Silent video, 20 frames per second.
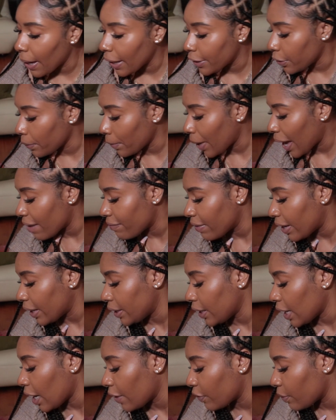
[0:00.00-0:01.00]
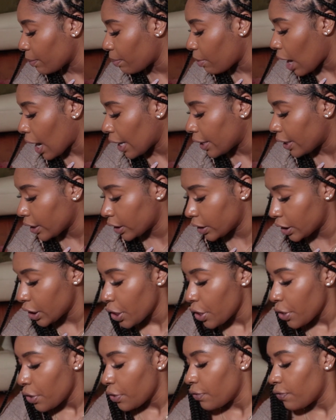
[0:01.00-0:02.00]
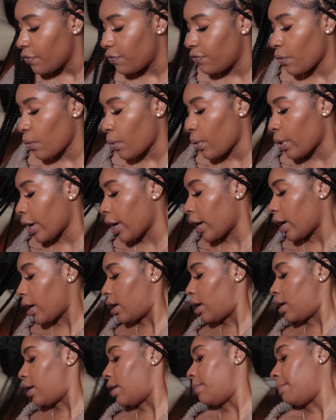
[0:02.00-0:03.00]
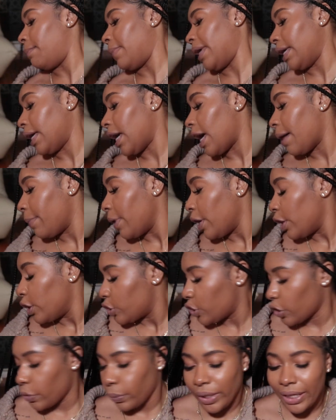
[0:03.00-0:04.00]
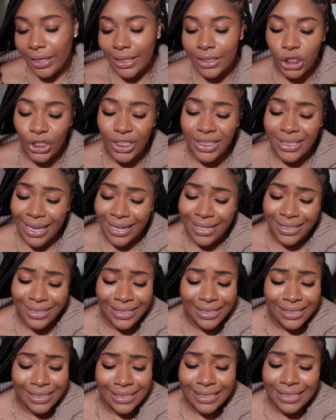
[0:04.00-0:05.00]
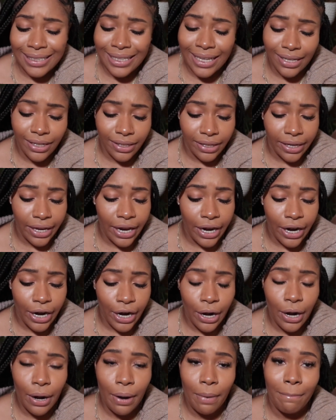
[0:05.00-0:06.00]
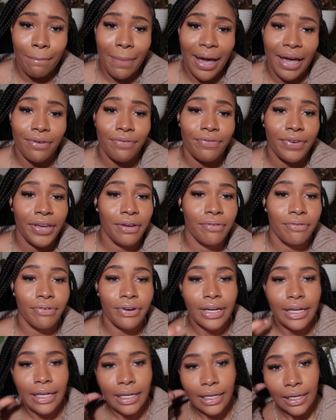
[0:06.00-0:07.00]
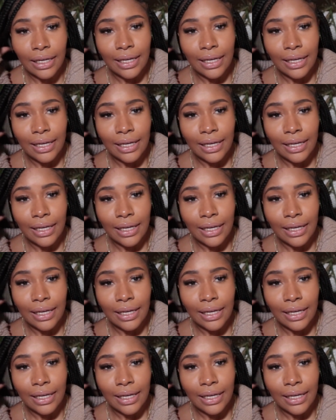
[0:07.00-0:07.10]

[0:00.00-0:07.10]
I don't have any other products for makeup, so we can just get into the skincare, my favorite.